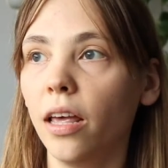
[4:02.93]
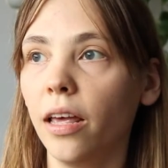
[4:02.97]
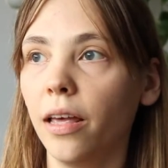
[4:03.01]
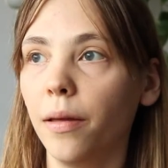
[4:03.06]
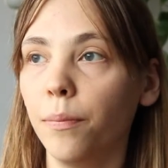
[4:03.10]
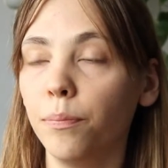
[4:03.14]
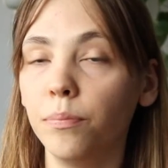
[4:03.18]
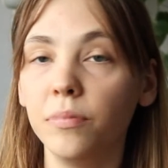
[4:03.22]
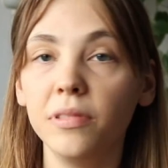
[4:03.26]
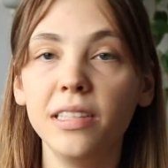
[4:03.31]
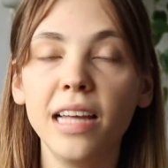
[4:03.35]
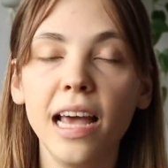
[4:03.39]

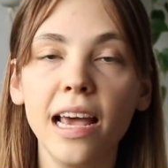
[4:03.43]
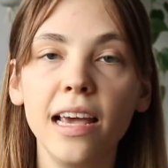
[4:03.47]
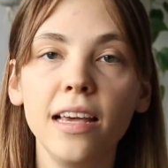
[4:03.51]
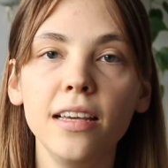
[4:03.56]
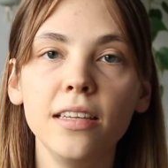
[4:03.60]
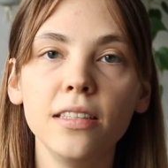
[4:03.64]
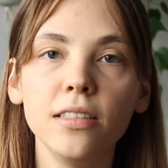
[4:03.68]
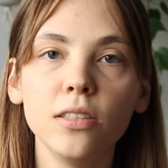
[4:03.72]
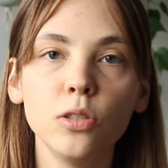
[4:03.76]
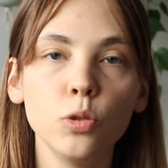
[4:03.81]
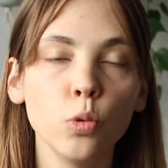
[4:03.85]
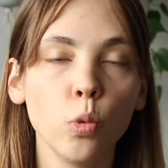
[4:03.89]
and
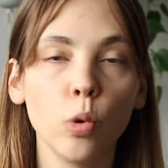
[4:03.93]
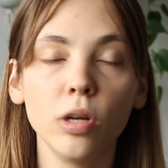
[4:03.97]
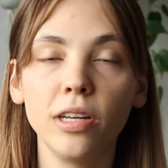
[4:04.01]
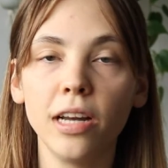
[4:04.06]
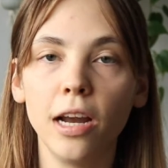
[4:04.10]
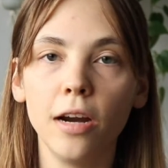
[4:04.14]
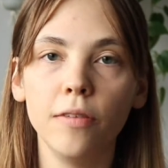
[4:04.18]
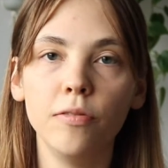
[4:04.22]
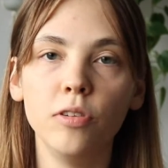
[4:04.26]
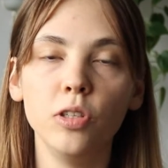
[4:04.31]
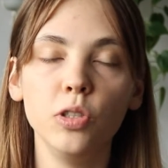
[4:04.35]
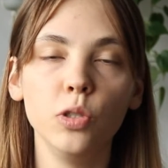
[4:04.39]
taste,
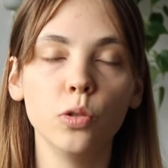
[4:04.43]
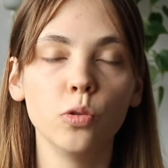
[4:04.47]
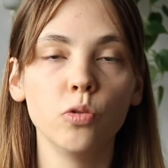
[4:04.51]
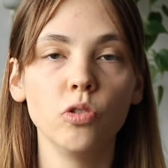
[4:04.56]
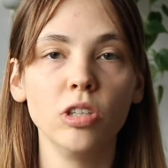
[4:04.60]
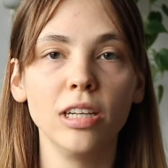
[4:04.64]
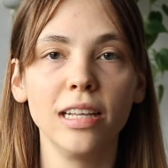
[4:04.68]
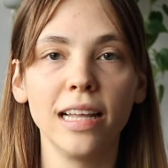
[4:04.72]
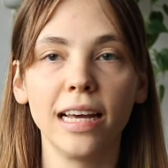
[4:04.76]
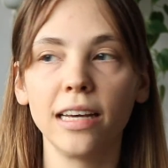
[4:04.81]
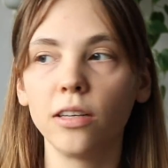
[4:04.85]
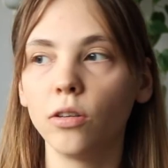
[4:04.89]
whatever you
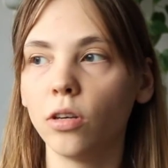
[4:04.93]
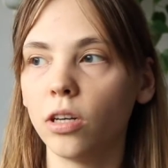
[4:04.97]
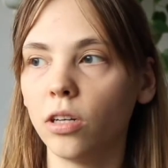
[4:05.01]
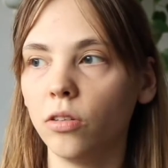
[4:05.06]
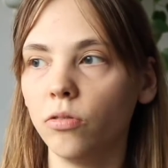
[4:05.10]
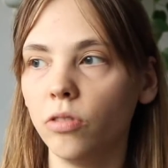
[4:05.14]
really like.